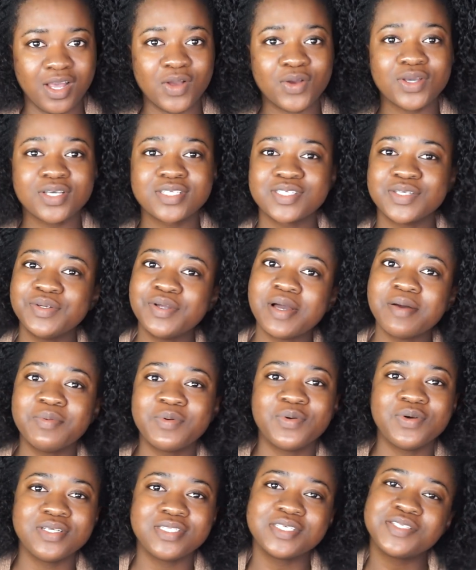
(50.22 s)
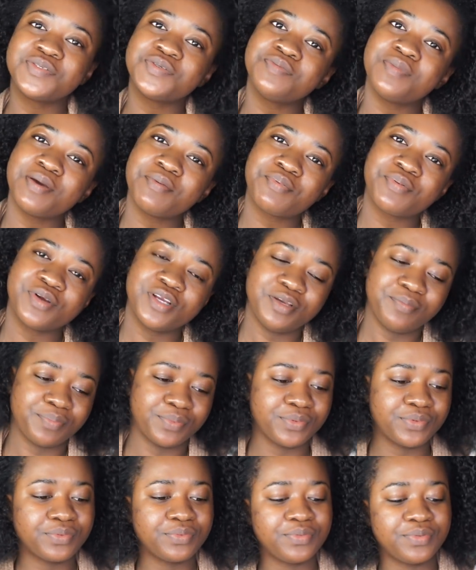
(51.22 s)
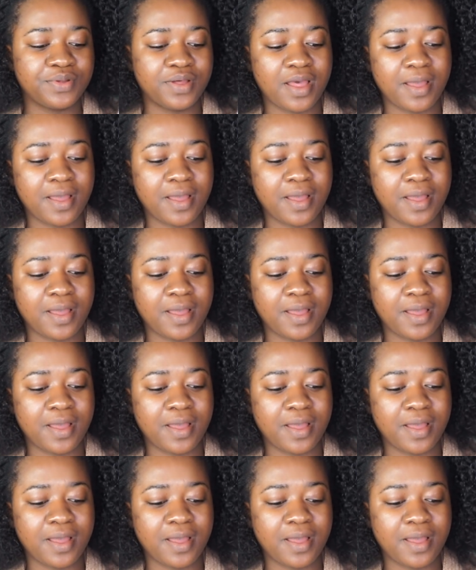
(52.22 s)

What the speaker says: Okay, so now I'm going to do my Pree pool.